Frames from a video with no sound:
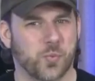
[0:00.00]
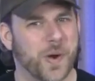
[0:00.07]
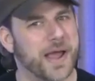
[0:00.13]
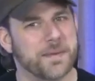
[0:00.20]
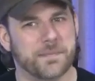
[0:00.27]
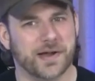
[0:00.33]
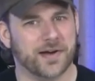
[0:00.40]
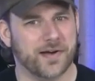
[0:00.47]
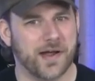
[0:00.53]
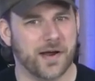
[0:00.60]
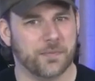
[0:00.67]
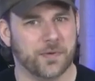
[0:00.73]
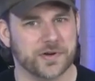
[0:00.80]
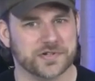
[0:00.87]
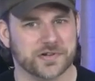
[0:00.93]
way better air
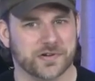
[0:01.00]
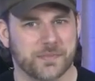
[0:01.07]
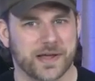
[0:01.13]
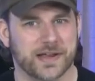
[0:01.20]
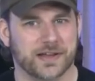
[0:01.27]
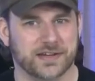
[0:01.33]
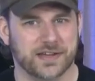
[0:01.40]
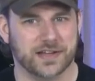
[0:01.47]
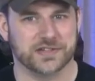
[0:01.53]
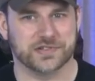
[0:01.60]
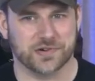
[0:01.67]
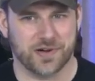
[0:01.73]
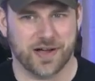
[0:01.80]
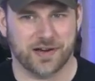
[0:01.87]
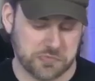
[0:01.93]
pressure to make a
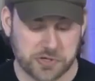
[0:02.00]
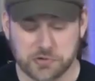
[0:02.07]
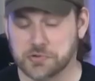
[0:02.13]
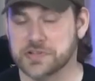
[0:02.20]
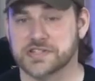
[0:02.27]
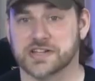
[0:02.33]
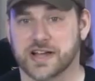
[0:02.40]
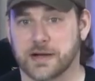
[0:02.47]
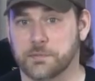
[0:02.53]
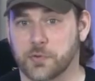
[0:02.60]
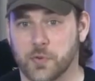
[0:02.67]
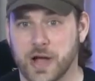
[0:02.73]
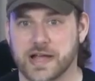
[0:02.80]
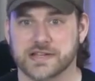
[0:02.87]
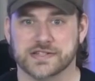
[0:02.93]
duster out. We can do this a couple
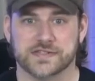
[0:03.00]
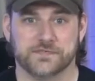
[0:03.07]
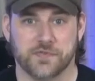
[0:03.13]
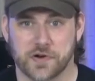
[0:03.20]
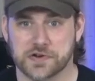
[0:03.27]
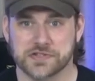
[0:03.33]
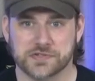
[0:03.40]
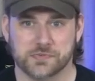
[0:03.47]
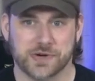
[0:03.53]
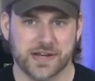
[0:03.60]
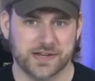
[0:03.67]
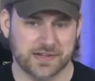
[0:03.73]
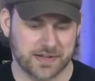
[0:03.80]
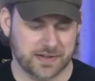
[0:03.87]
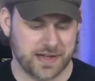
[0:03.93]
ways. First, we
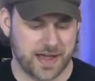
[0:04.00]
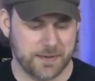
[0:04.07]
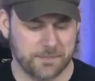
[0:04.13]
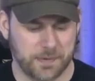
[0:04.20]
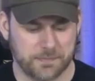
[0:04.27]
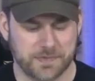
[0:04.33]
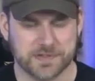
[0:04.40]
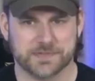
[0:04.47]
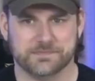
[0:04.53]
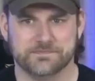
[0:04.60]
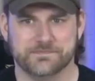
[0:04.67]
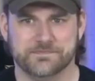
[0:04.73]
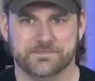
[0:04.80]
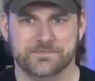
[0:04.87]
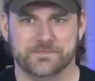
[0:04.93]
need to amp up this
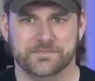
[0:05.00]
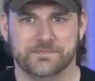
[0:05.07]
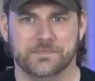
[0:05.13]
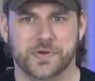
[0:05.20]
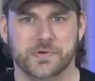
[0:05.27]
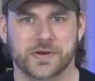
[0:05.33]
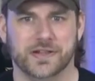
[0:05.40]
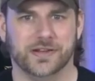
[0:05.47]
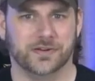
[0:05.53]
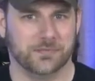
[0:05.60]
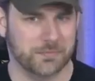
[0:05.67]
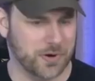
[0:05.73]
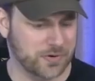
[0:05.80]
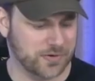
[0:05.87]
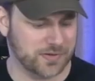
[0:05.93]
puny little
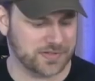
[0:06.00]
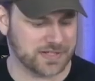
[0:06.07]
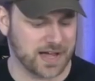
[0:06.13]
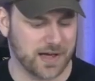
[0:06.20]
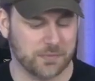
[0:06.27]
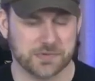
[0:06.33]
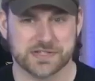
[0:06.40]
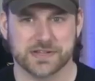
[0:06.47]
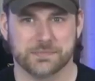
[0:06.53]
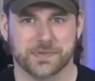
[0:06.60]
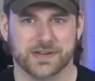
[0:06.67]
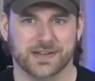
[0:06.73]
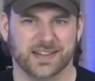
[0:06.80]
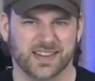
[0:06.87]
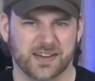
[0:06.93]
motor it's got with
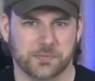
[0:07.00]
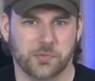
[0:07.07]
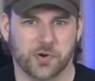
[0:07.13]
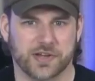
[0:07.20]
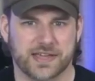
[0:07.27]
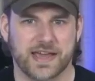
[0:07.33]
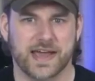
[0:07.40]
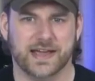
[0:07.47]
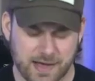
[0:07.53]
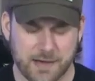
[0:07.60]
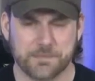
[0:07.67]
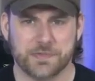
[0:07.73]
something a little more kick. I'm